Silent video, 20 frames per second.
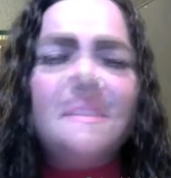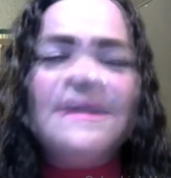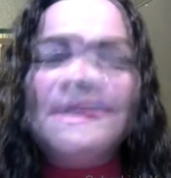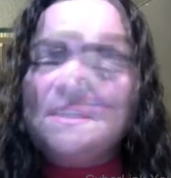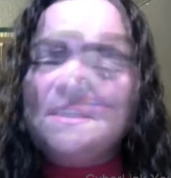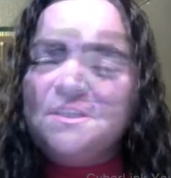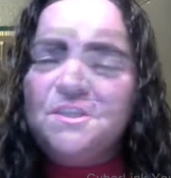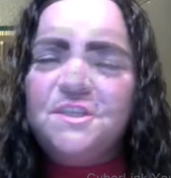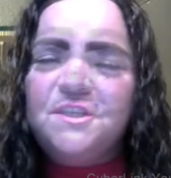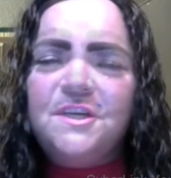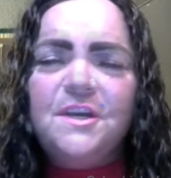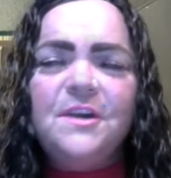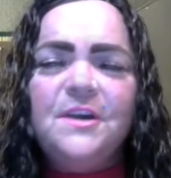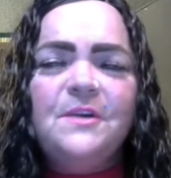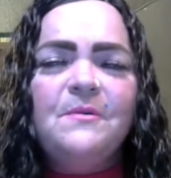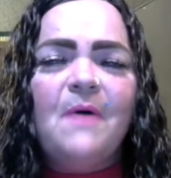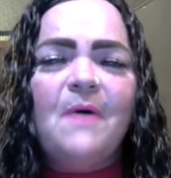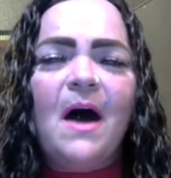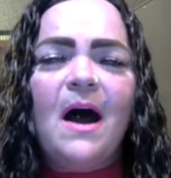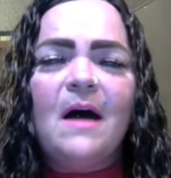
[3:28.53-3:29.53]
missed
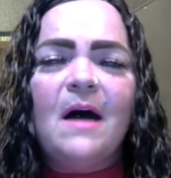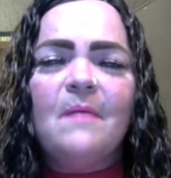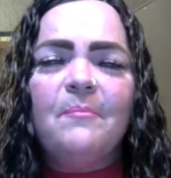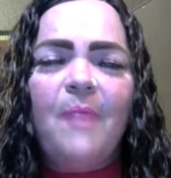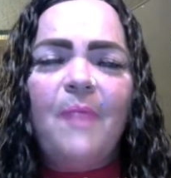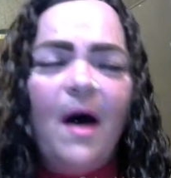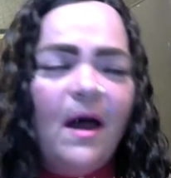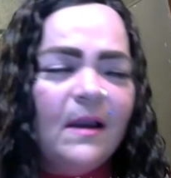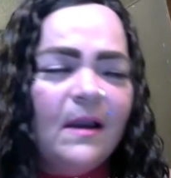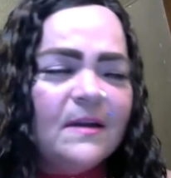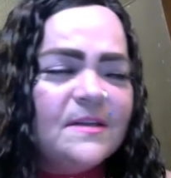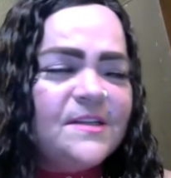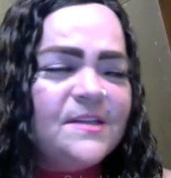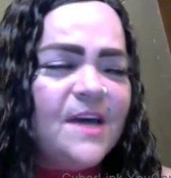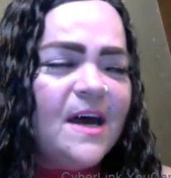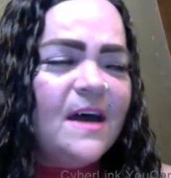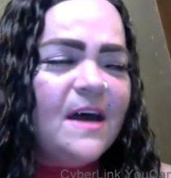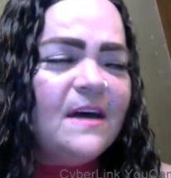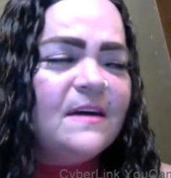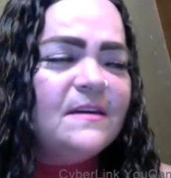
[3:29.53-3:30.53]
you, if I
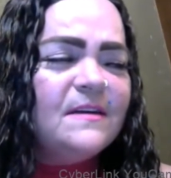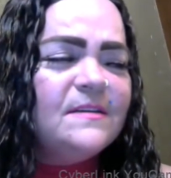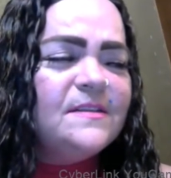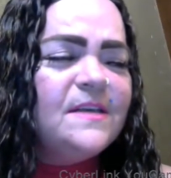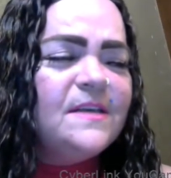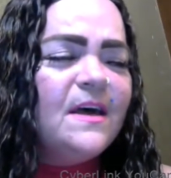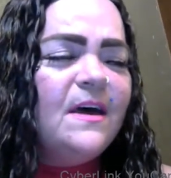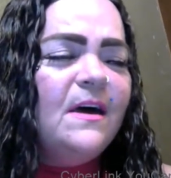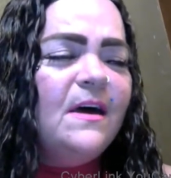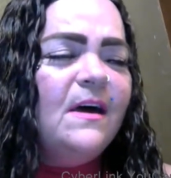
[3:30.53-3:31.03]
apologize.